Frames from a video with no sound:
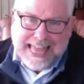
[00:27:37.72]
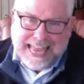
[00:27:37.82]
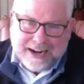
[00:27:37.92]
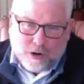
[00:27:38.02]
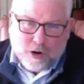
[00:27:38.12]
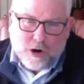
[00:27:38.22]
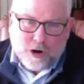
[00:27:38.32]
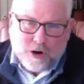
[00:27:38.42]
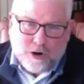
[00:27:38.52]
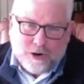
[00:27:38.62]
and
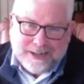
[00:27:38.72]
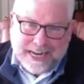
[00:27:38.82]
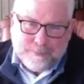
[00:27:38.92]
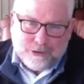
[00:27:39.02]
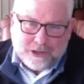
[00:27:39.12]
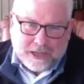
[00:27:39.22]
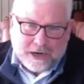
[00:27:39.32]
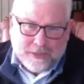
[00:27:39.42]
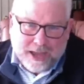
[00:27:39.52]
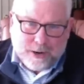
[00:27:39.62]
earn 10%
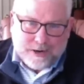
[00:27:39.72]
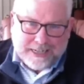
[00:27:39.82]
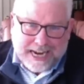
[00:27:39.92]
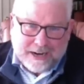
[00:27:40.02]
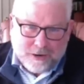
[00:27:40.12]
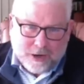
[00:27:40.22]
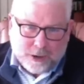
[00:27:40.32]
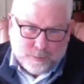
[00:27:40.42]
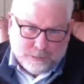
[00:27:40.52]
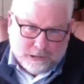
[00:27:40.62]
on that retained
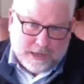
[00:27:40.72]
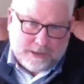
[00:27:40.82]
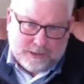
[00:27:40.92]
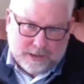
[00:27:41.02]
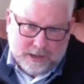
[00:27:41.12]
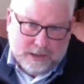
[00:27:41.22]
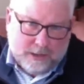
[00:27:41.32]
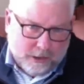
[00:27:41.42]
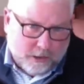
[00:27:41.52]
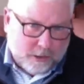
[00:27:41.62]
earnings plus
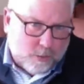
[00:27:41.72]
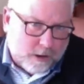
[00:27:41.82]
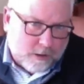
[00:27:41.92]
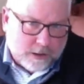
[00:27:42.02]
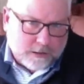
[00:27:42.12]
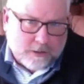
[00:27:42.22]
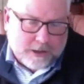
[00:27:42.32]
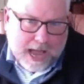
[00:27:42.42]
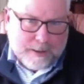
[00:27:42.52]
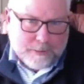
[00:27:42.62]
the ongoing earnings on the
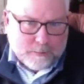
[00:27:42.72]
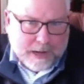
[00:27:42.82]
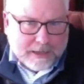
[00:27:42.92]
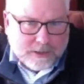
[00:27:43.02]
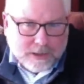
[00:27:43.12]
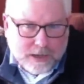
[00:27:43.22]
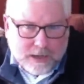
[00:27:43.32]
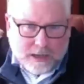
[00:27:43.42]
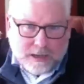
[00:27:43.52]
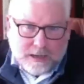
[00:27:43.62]
capital base,
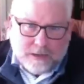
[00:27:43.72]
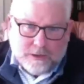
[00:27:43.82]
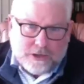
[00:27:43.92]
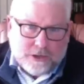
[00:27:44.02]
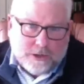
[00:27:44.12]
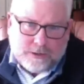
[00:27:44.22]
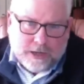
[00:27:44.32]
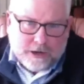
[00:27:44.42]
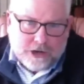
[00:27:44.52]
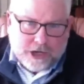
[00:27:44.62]
this
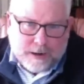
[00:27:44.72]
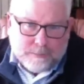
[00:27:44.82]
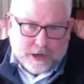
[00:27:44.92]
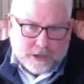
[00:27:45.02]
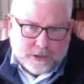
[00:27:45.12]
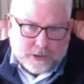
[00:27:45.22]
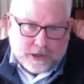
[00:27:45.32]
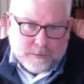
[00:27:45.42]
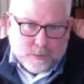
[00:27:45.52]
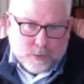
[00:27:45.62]
energy operation is going
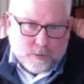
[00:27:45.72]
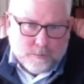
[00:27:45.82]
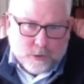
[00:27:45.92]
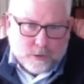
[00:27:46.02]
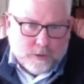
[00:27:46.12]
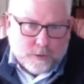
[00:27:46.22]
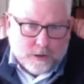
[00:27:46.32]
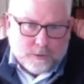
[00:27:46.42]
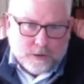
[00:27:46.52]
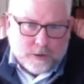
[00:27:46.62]
to be worth more than the
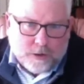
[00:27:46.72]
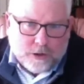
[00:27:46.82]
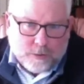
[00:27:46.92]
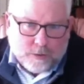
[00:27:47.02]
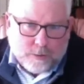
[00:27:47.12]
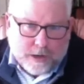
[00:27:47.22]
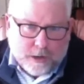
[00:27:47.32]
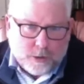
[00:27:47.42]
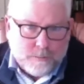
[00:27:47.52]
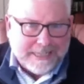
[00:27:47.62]
railroad in 2 or 3
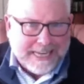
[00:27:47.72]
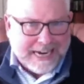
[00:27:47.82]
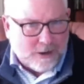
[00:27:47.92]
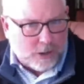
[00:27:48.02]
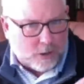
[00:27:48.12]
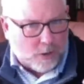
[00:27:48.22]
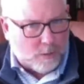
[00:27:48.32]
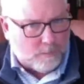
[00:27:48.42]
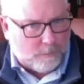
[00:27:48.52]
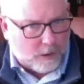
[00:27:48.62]
years, because here's a
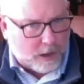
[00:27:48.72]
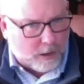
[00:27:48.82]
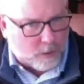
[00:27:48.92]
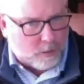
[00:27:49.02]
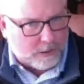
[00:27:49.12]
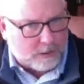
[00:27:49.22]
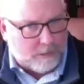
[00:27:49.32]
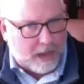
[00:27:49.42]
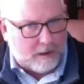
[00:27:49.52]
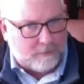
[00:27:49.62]
home for an enormous
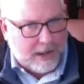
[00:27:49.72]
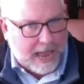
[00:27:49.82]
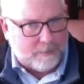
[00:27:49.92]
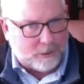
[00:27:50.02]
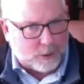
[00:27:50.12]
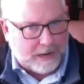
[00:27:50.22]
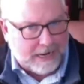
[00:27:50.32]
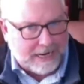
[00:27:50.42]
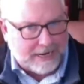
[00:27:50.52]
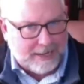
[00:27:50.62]
amount of capital
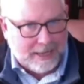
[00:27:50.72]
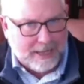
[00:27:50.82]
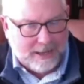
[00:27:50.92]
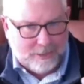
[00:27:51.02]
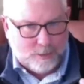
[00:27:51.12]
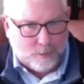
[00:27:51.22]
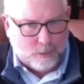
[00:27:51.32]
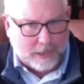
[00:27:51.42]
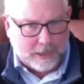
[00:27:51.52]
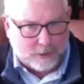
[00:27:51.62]
spending that
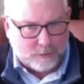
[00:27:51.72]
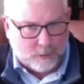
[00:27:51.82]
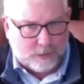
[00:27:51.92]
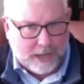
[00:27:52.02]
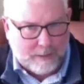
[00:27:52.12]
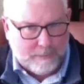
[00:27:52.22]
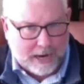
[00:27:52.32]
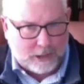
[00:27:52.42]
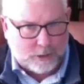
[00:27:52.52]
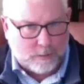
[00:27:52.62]
really is growth
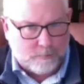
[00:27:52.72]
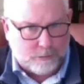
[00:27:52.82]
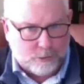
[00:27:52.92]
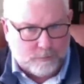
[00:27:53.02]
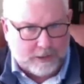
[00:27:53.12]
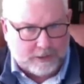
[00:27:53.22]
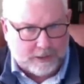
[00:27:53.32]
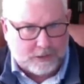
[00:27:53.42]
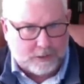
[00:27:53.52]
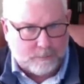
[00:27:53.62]
CapEx. They're improving the
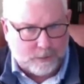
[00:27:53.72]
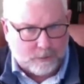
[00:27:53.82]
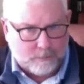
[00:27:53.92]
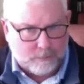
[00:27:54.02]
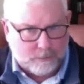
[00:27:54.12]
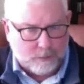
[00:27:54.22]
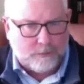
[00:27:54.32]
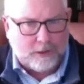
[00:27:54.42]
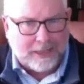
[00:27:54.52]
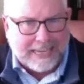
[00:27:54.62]
system. They're
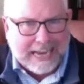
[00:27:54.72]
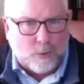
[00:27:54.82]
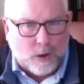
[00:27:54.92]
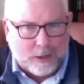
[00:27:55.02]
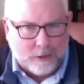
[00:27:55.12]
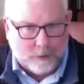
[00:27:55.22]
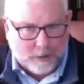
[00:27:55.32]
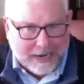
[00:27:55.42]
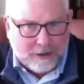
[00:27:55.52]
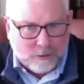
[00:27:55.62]
improving the gigawatt. They're
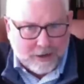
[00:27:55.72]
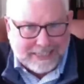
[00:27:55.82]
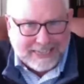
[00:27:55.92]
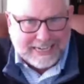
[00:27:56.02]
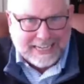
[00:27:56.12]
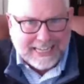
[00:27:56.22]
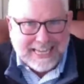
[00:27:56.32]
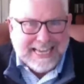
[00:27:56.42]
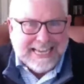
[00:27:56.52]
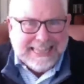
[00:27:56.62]
increasing
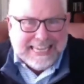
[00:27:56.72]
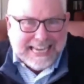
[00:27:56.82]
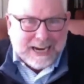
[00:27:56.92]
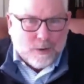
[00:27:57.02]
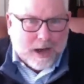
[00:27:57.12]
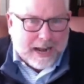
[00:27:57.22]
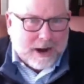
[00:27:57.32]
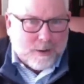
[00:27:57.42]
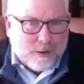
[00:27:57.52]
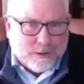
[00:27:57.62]
the gigawatt
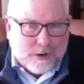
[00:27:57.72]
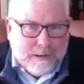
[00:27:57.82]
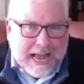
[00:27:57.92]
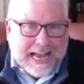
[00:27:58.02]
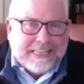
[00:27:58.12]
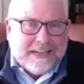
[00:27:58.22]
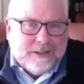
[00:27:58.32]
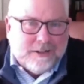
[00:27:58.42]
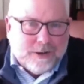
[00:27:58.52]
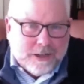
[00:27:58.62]
hours of capacity
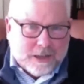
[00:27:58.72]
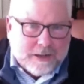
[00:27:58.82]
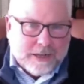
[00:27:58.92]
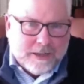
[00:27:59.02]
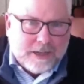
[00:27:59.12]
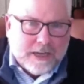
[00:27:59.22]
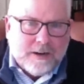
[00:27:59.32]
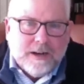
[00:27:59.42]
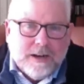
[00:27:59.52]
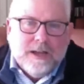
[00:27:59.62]
that the utilities
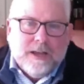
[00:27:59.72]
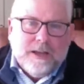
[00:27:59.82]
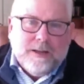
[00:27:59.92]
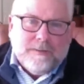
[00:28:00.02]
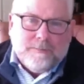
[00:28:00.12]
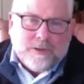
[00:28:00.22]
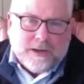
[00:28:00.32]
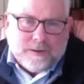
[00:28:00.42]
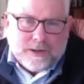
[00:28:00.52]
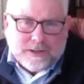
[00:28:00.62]

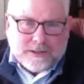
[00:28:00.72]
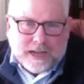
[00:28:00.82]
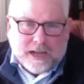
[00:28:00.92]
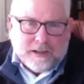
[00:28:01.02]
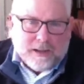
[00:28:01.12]
can sell